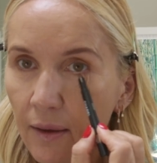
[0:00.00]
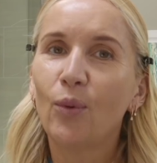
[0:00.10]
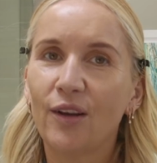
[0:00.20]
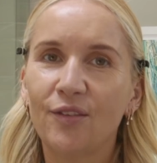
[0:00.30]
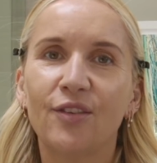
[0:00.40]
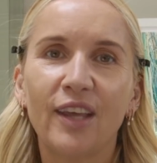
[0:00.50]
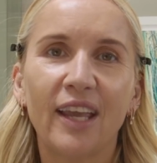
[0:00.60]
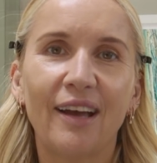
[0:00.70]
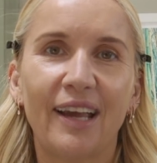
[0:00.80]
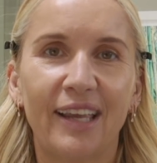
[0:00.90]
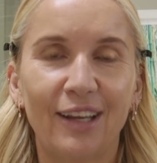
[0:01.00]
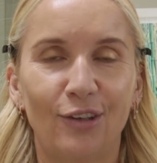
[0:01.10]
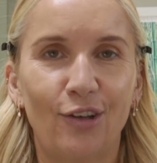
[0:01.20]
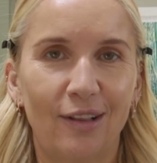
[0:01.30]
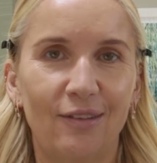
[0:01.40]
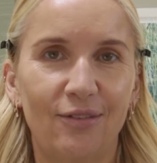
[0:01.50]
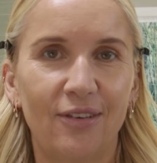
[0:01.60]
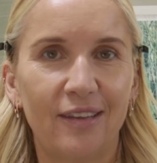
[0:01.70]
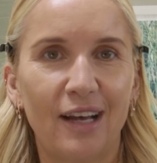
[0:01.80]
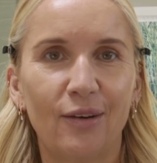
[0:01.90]
One thing I cannot live
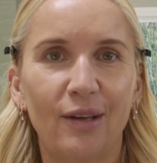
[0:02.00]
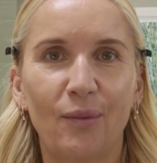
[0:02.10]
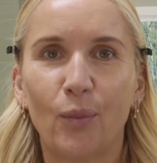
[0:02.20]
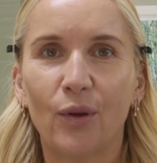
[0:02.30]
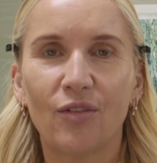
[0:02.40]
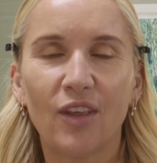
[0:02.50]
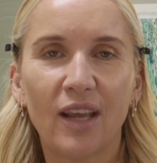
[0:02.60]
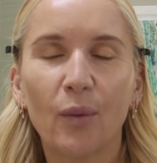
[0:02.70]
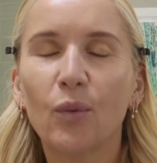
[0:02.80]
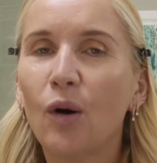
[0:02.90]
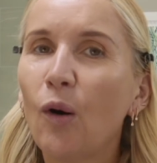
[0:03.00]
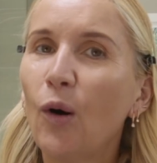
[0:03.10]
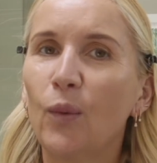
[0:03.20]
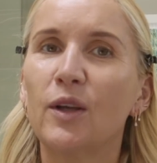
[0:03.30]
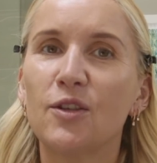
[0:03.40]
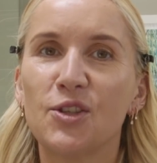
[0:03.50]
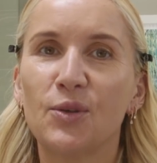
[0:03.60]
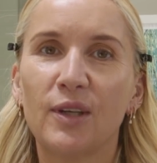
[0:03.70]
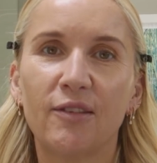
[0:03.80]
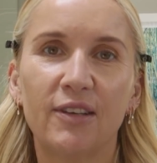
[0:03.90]
without, and one thing I will always
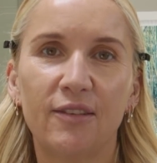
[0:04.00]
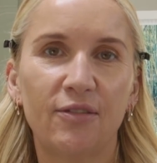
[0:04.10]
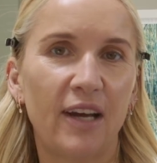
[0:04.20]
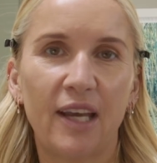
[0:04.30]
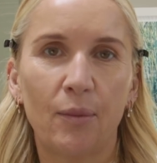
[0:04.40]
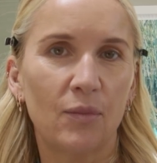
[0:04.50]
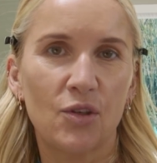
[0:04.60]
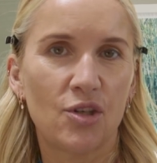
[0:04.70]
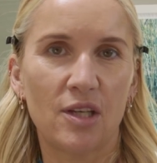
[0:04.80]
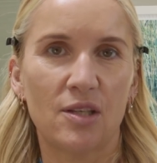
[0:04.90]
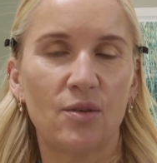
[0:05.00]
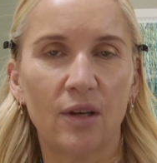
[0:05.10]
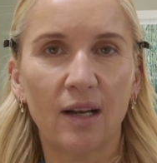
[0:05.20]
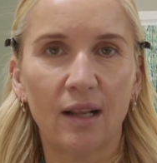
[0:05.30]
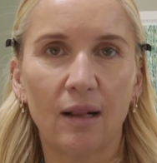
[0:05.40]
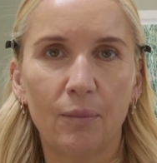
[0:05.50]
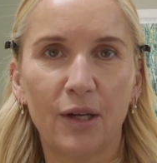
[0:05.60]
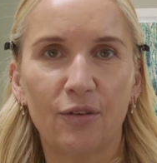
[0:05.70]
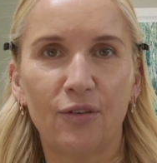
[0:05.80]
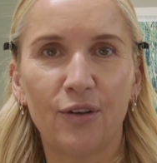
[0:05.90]
do, even if I'm just doing a little
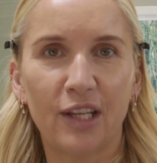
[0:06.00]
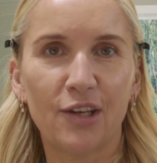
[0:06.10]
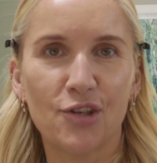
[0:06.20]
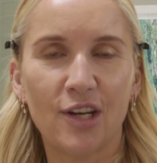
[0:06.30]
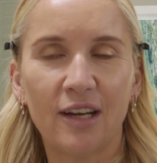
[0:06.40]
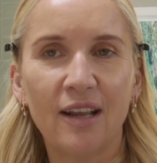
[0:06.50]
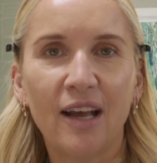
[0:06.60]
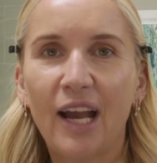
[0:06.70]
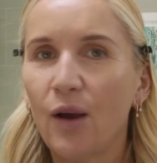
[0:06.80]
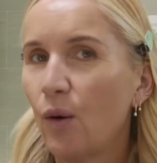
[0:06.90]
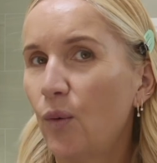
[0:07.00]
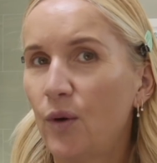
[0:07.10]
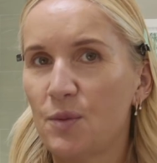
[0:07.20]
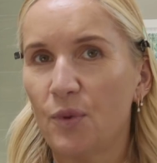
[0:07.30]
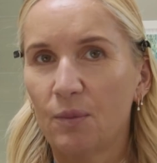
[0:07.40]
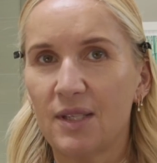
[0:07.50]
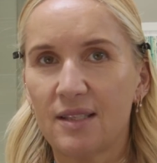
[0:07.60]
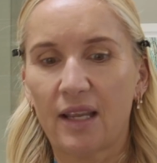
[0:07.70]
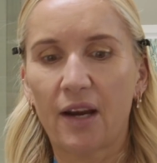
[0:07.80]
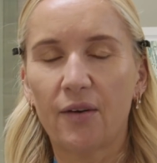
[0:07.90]
bit of foundation, I always put
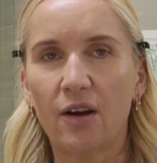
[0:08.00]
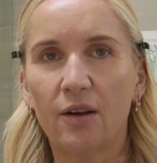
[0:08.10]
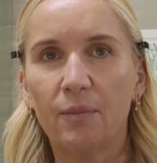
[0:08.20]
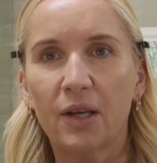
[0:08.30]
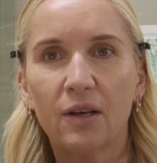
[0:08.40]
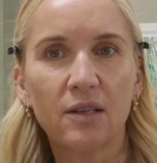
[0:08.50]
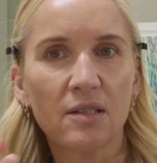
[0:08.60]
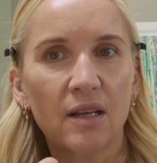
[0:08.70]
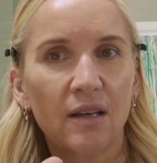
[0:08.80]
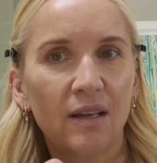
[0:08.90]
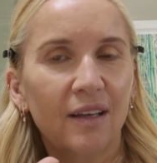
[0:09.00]
mascara on, because